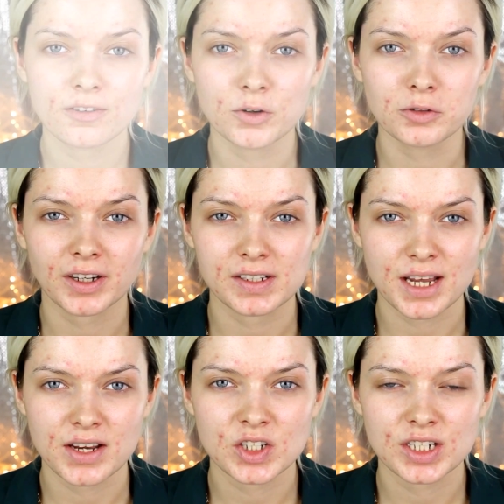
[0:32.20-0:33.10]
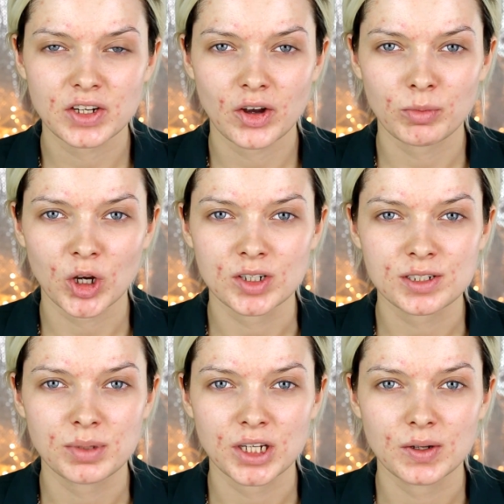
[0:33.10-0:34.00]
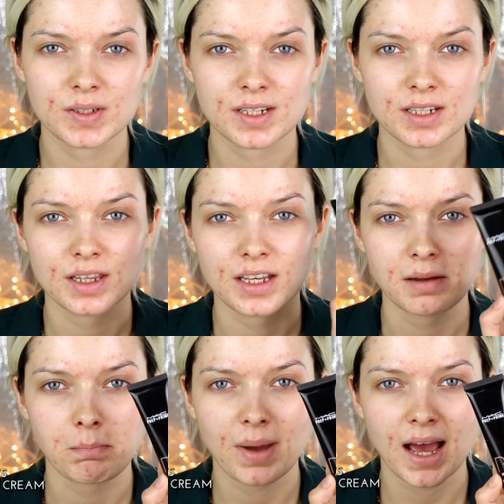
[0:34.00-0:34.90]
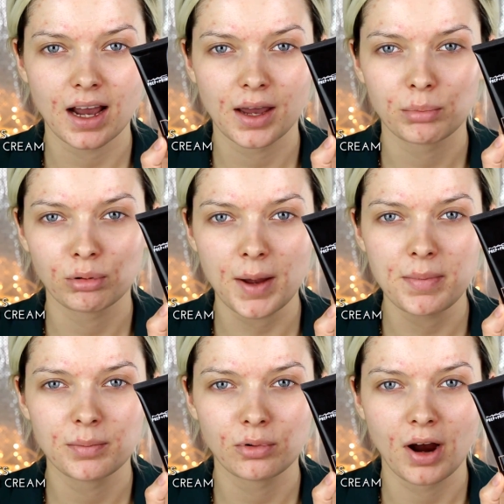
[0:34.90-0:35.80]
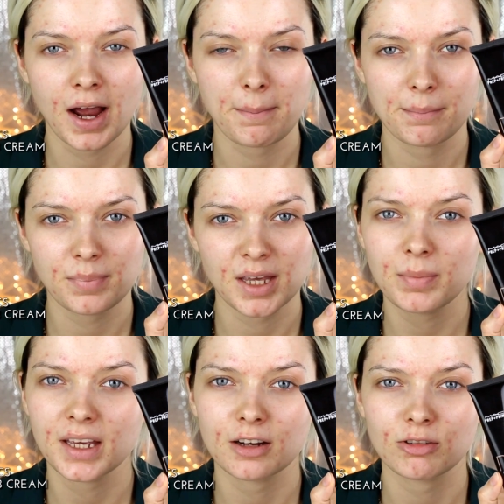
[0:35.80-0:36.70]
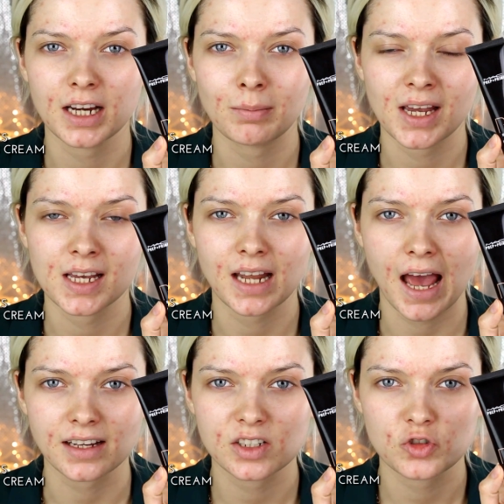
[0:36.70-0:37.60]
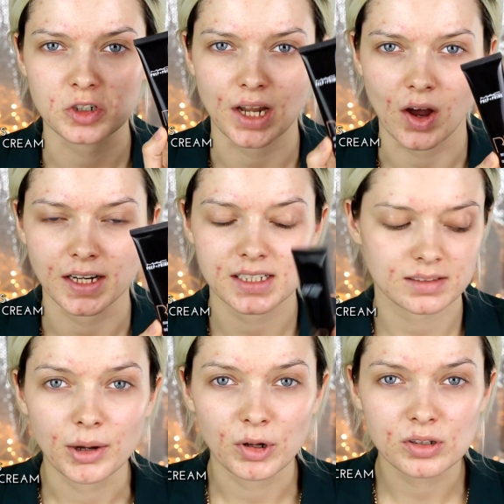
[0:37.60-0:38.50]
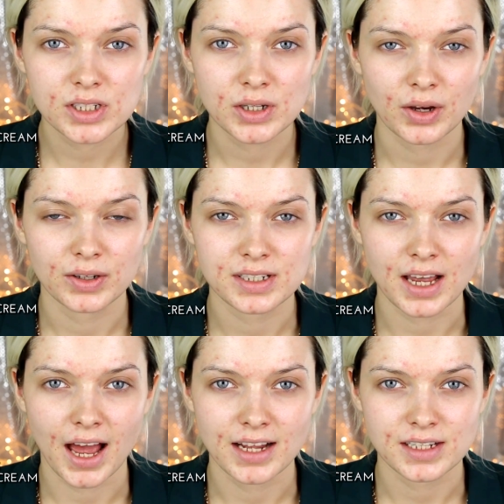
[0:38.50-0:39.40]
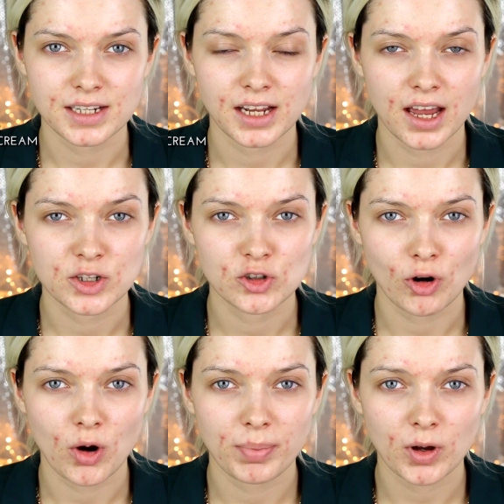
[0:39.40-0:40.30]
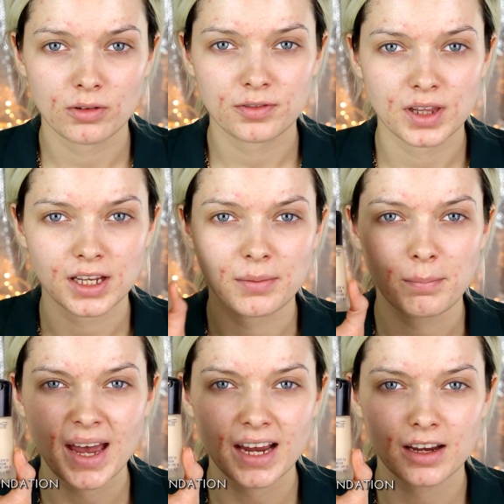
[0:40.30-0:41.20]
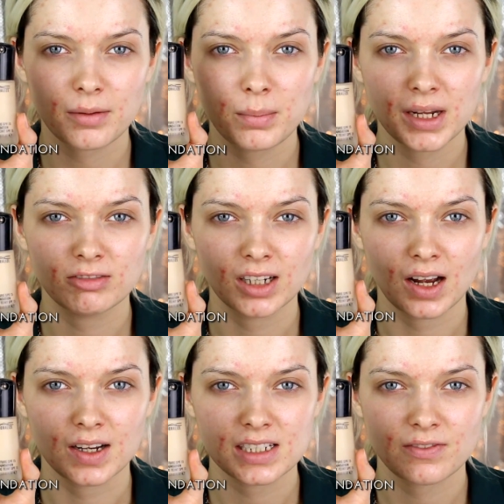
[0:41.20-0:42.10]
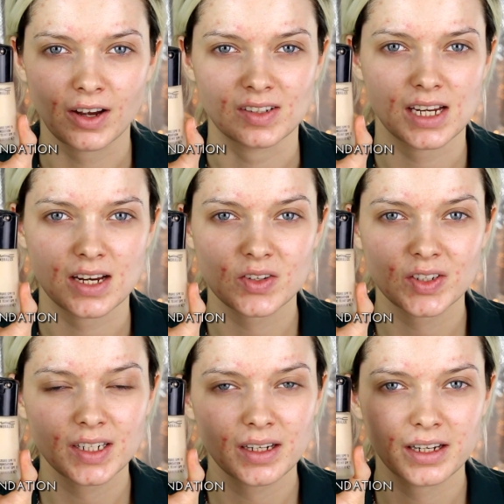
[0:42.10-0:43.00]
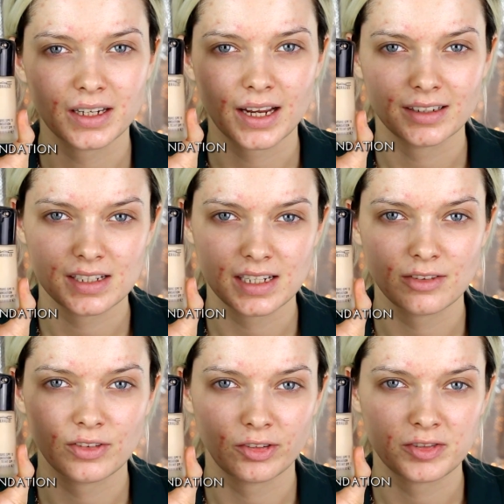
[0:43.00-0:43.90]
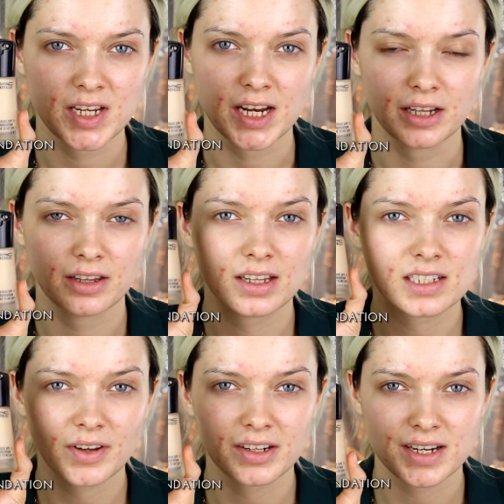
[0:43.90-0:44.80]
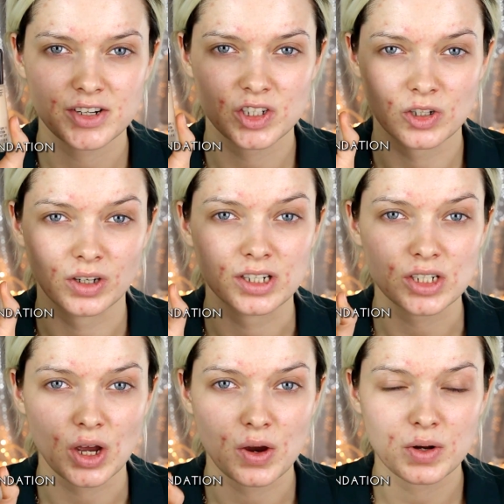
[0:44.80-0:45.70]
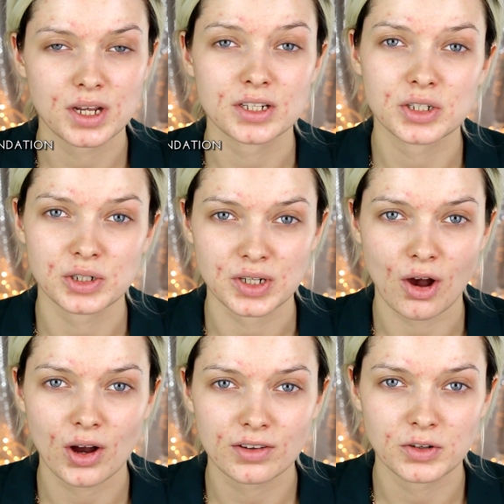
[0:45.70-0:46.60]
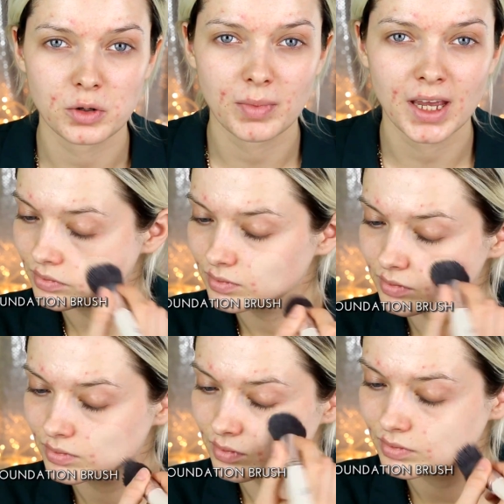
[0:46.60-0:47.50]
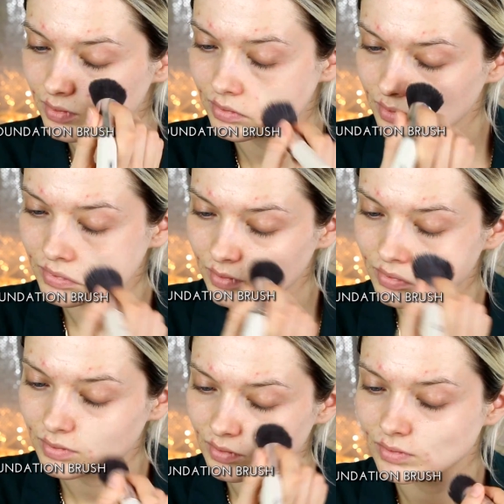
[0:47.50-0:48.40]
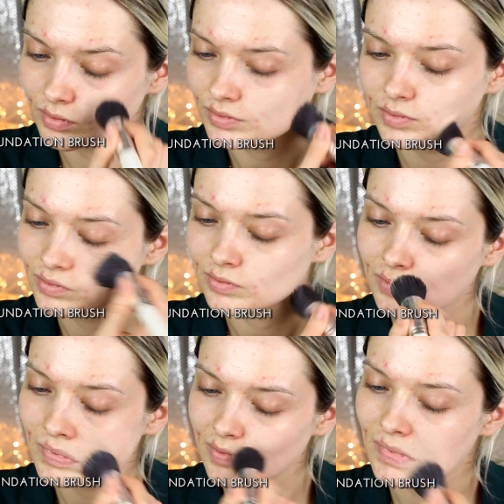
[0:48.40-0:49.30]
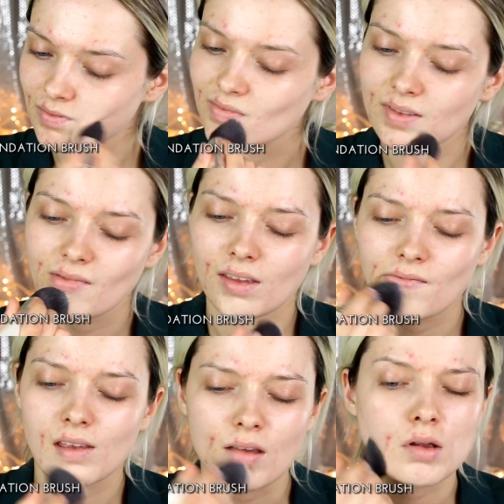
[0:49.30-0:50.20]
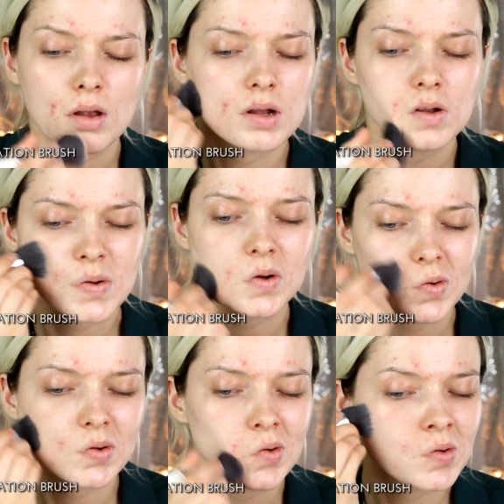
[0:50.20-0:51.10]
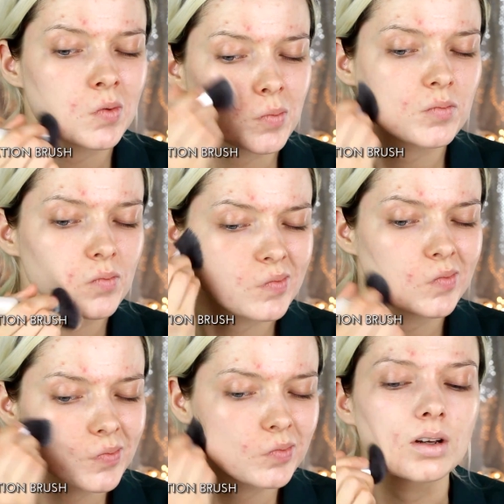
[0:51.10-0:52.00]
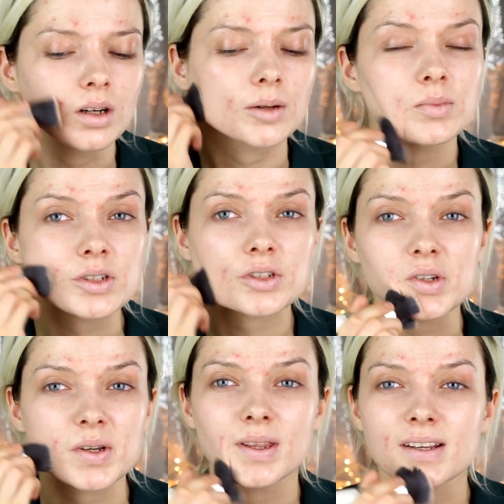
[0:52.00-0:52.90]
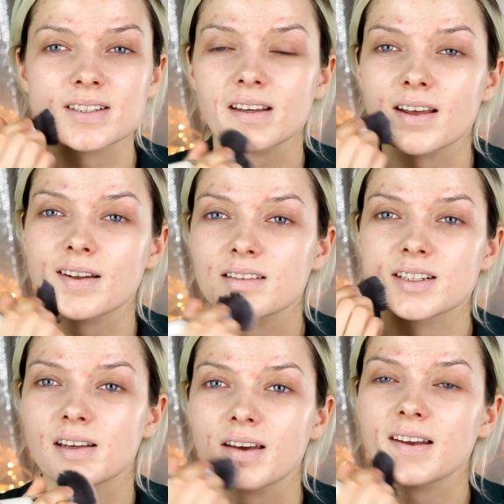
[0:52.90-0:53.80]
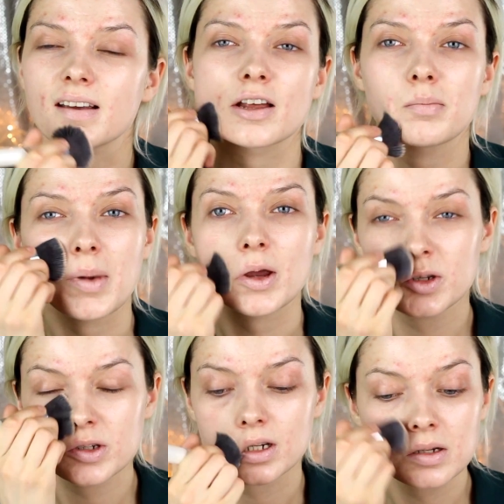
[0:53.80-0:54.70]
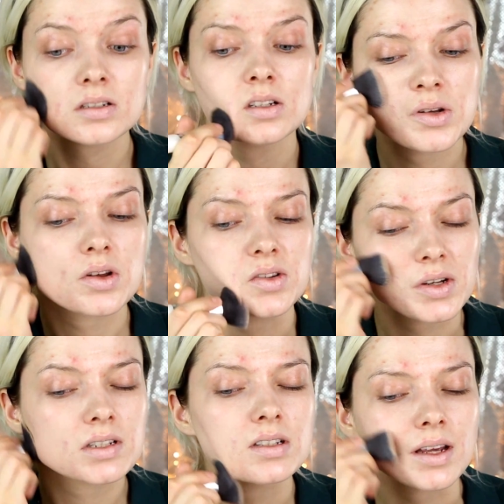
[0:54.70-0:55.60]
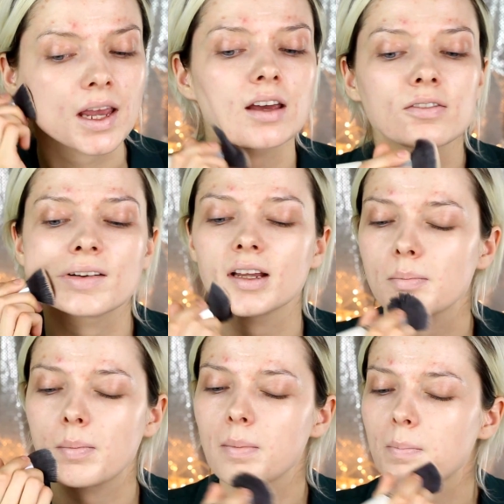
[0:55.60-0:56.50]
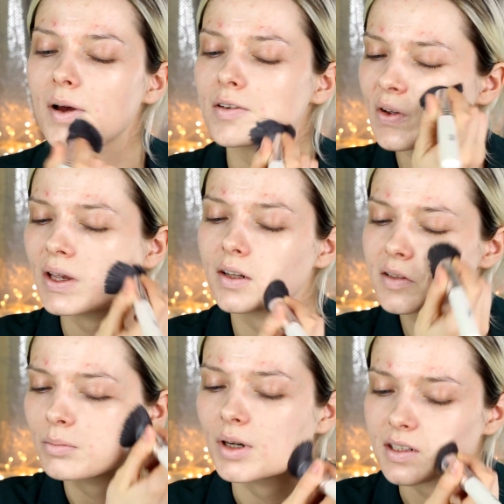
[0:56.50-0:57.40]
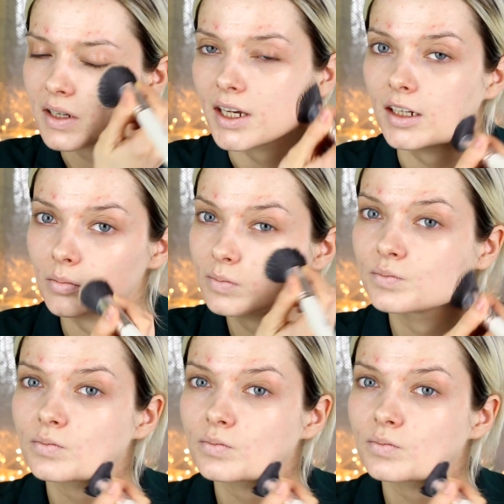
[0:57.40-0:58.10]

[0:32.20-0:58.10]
For foundation, I'm going to be using the MAC Prep and Prime BB Cream in Extra Light. I'm also going to add in a drop of the MAC Mineralize foundation in NC15. This foundation on its own is too dark for me, but I like the finish that it gives, so I just want to take a tiny bit of that and mix it in. I'm just doing this in circular motions, just to carefully buff it into my skin.